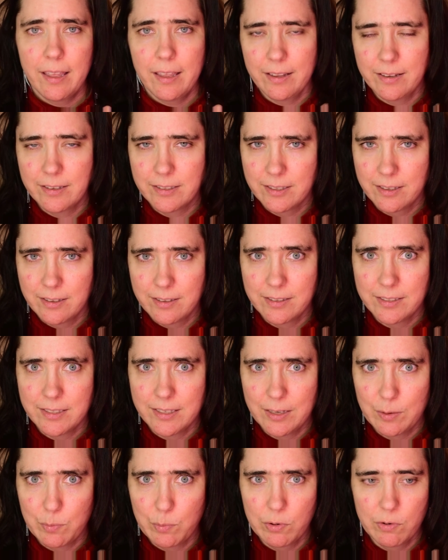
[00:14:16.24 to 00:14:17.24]
As I
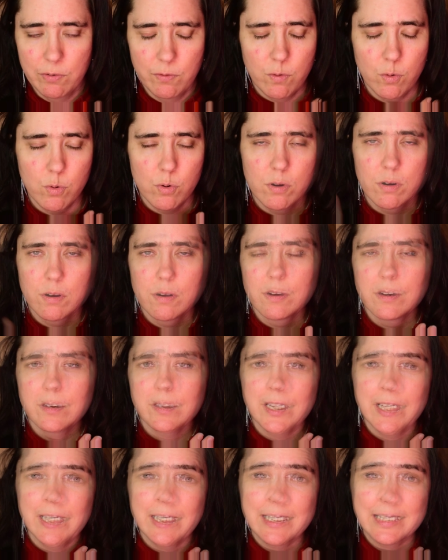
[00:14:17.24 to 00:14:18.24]
said before,
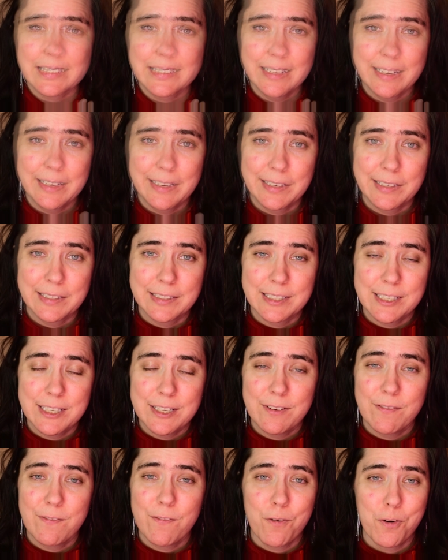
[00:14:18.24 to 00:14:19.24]

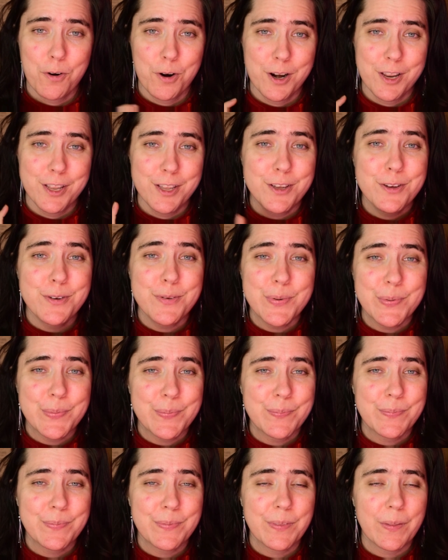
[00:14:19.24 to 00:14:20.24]
necklines for you
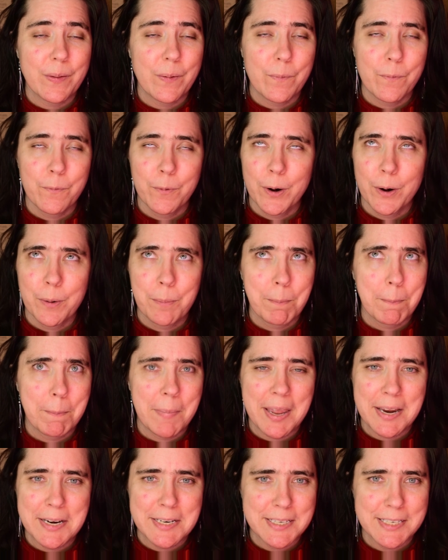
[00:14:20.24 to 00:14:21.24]
were
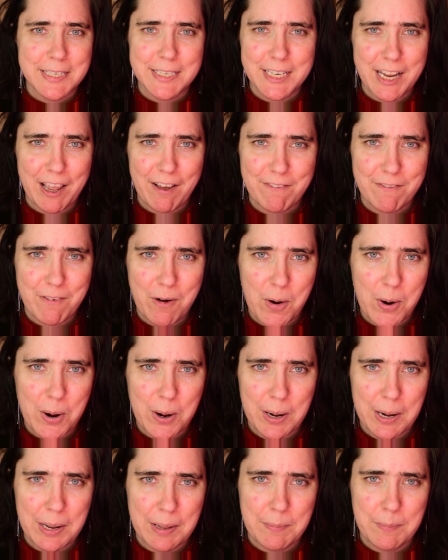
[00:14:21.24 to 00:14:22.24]
meant for
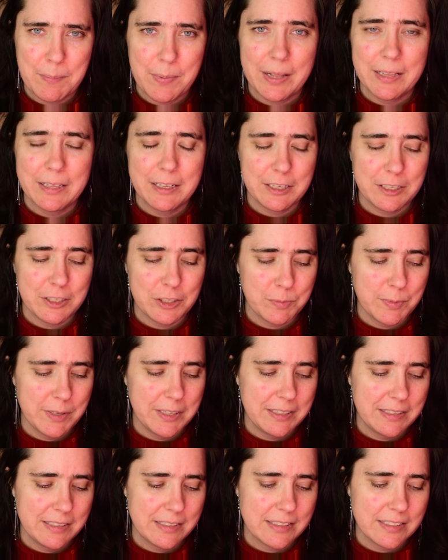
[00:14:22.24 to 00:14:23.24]

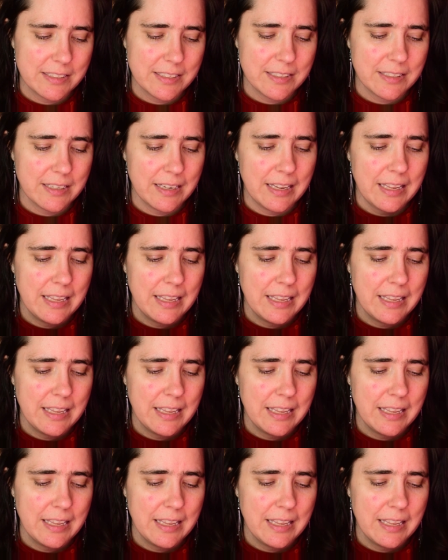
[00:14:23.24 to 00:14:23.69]
embellishments.